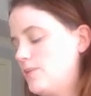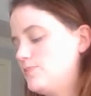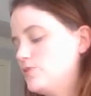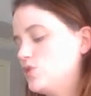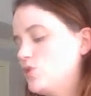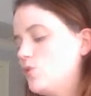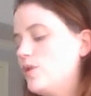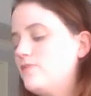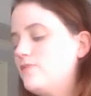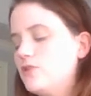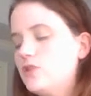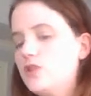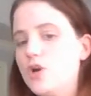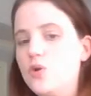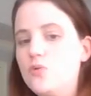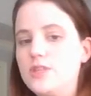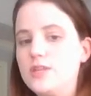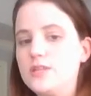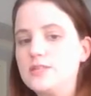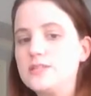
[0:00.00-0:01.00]
So even though
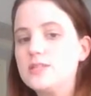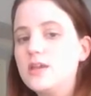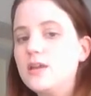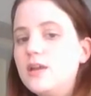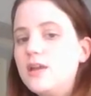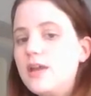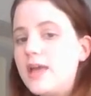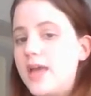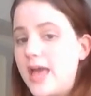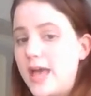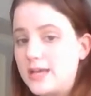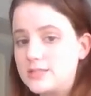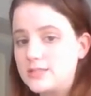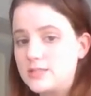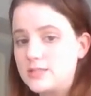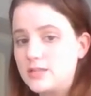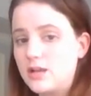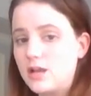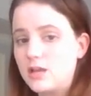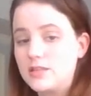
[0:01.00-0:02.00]
this
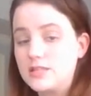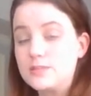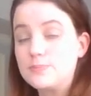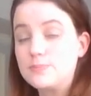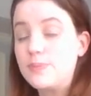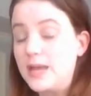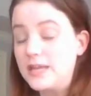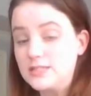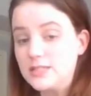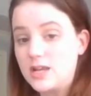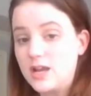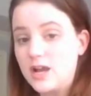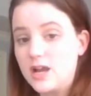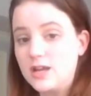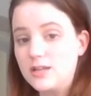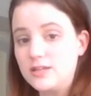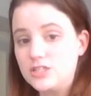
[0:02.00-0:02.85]
pentagon